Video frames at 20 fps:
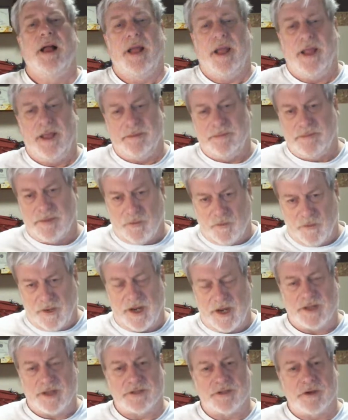And what
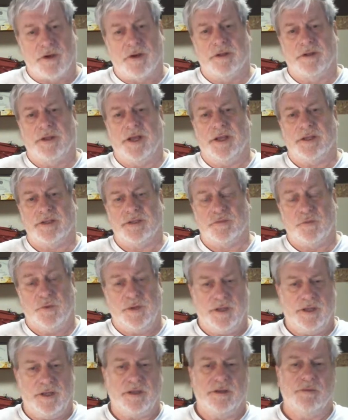I saw last
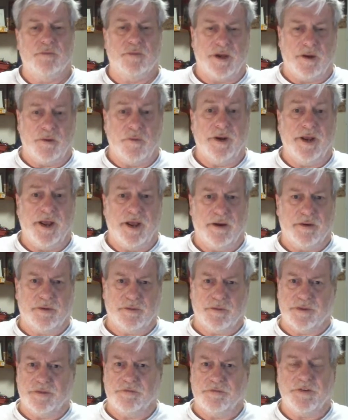week when I went out
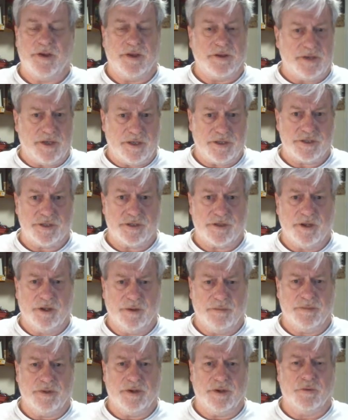with the foundation
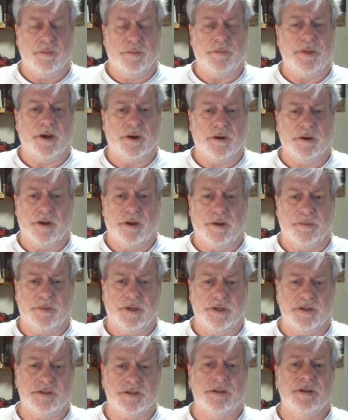repair
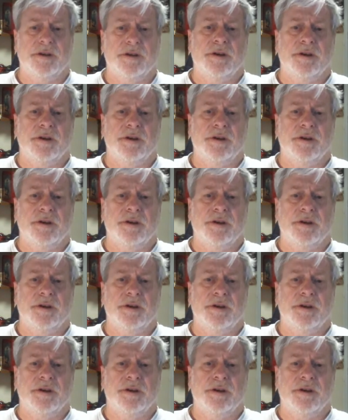companies